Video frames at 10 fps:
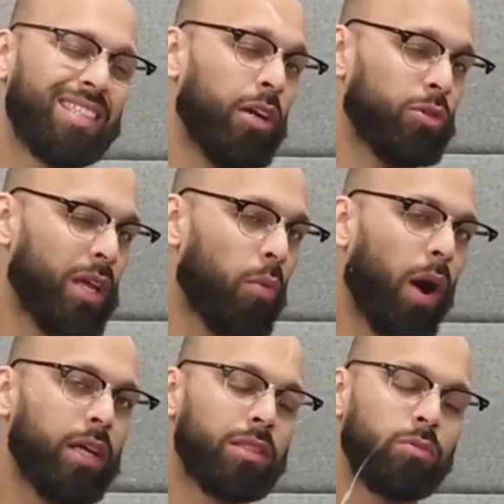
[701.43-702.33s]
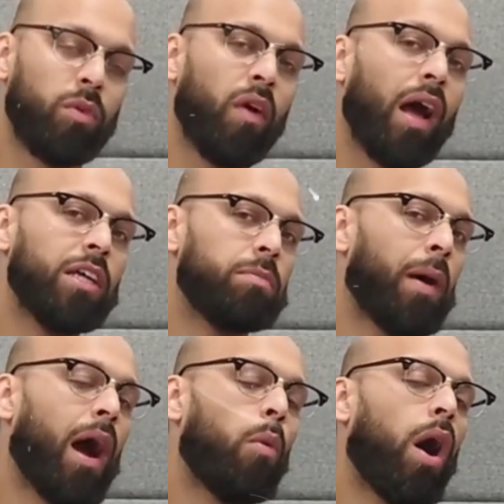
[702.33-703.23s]
skill set wise, without his
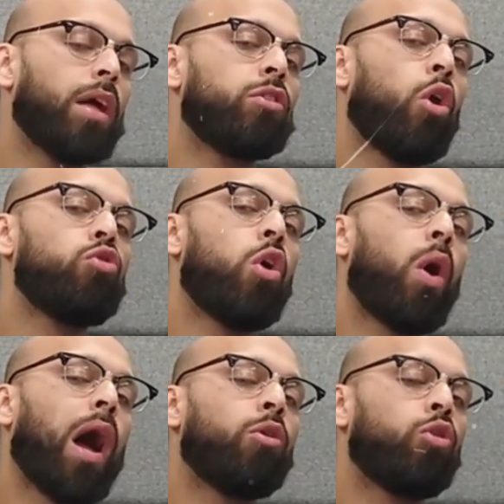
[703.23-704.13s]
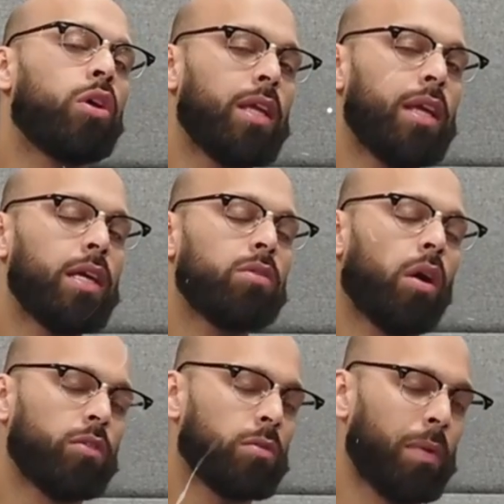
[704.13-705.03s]
power, I don't know how good he is,
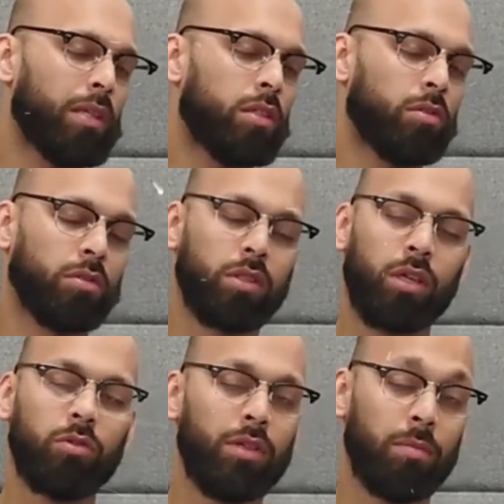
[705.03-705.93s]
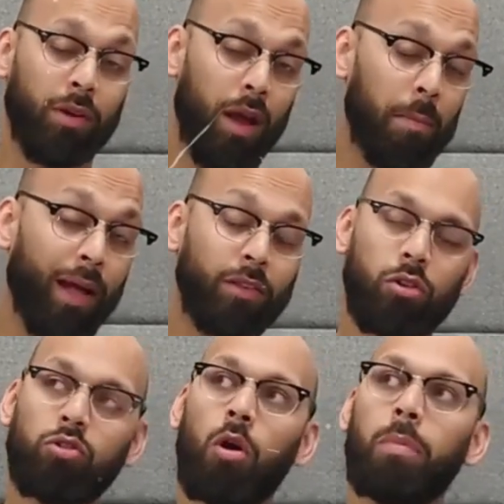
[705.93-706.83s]
so I've just based this on skill set. But going back
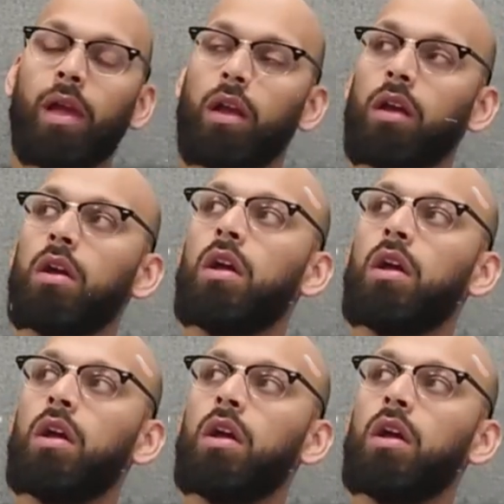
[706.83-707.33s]
to the topic,